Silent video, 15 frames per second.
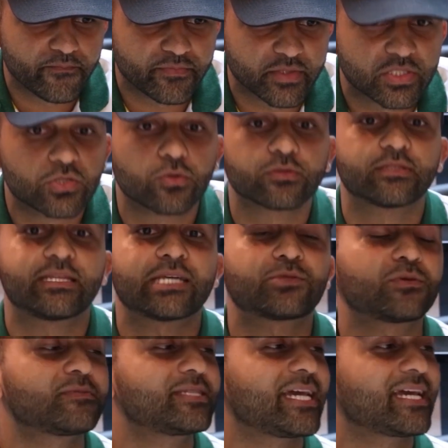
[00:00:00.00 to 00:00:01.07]
So that's
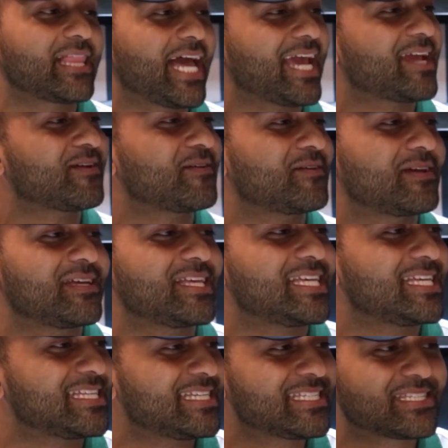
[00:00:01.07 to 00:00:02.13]
what I'm saying. Like,
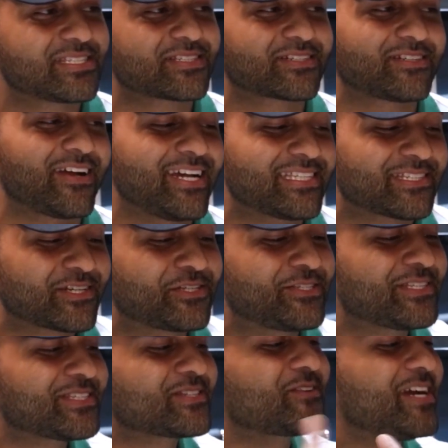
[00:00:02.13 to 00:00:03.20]
this is a
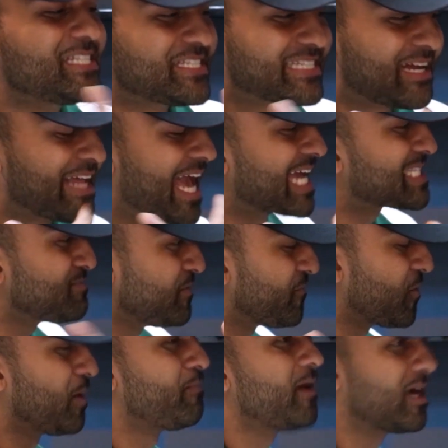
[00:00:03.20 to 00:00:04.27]
crazy time to ask me
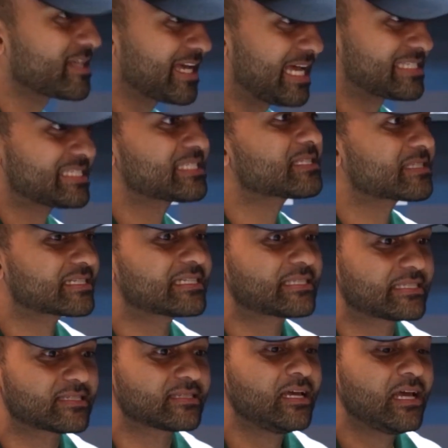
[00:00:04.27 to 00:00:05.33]
for a podcast.
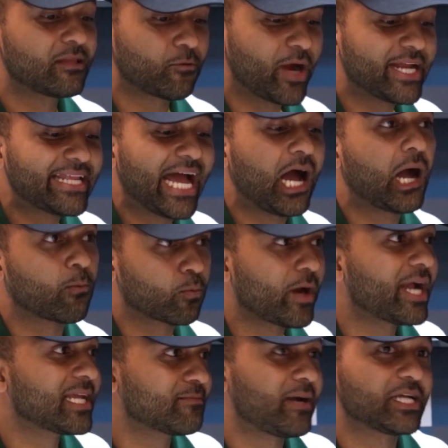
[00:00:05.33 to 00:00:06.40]
This right now I'm
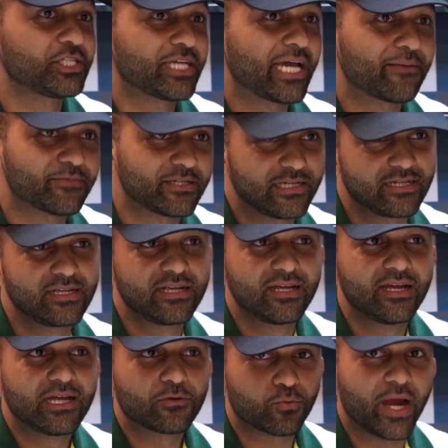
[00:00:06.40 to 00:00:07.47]
writing my chapter.
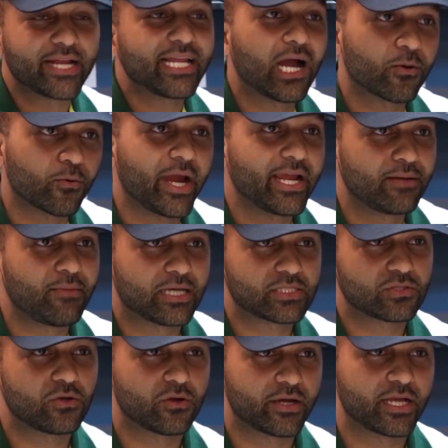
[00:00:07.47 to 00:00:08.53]
Right now I'm writing my
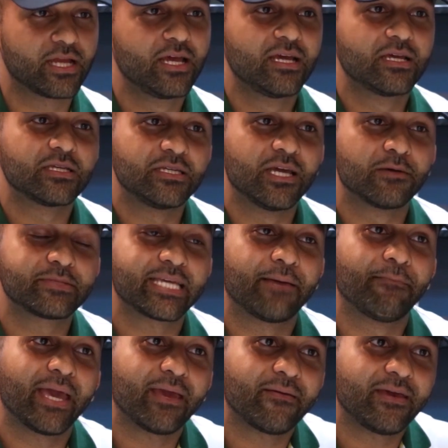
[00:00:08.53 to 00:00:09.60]
story. You know what I'm saying?
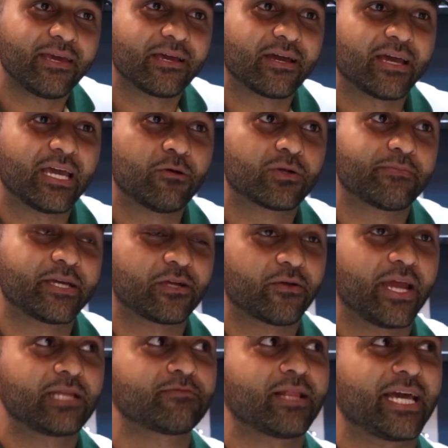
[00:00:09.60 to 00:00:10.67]
Maybe it would have been
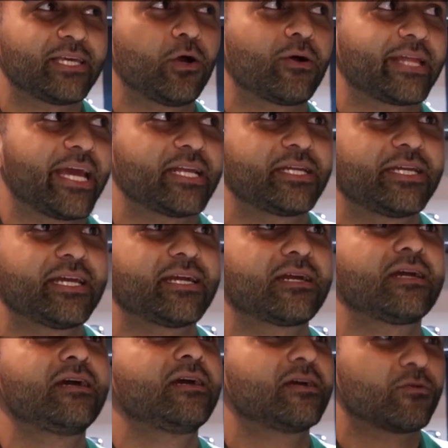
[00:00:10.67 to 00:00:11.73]
great to be like, yo, at the end of the year,
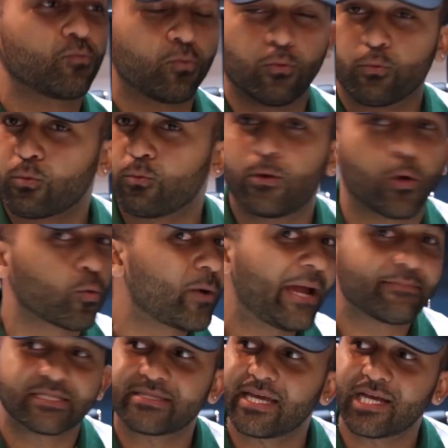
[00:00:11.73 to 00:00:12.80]
we're going to wrap
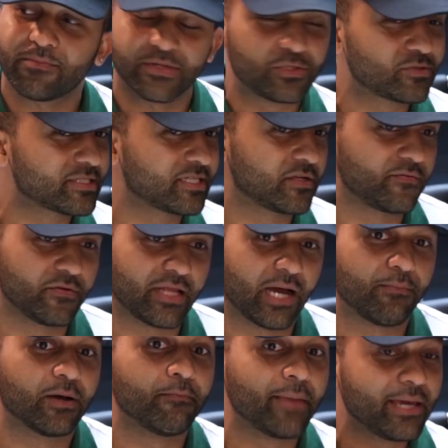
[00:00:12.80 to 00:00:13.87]
this thing up and do this interview now.
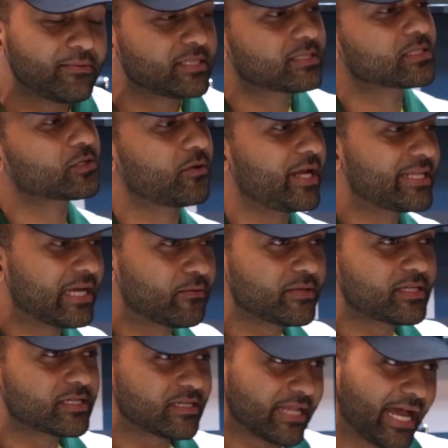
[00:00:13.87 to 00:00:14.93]
But maybe this is great that we
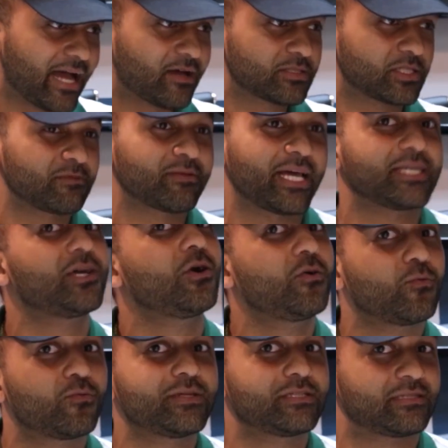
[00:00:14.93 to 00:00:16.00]
did it now. So you're like, yo,
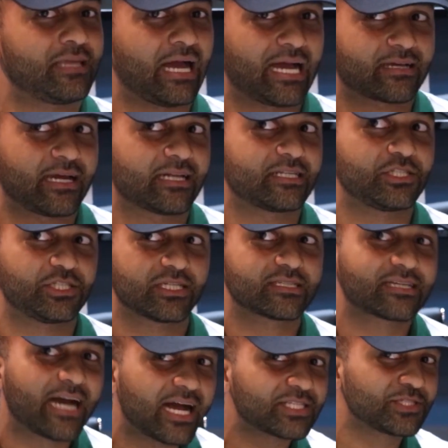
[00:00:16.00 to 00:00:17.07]
I kind of
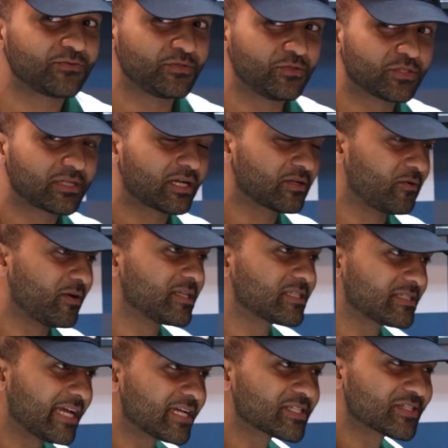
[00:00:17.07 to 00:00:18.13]
just caught you when you started going
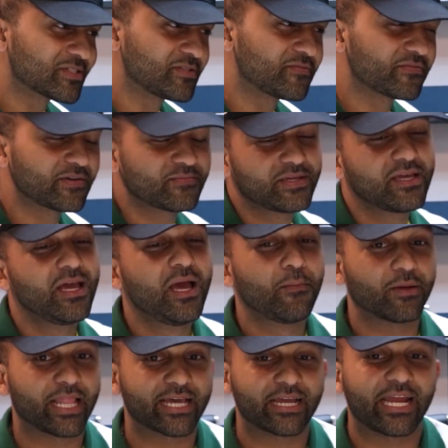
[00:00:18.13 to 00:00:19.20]
international. You feel me?
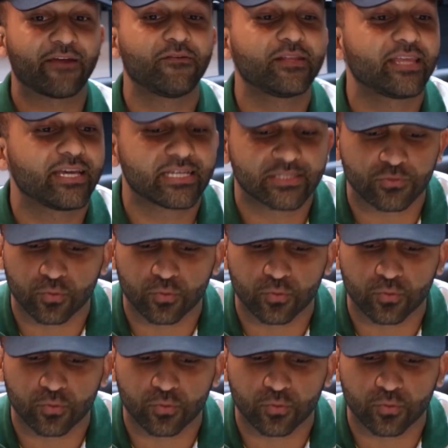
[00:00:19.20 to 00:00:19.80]
But like everything is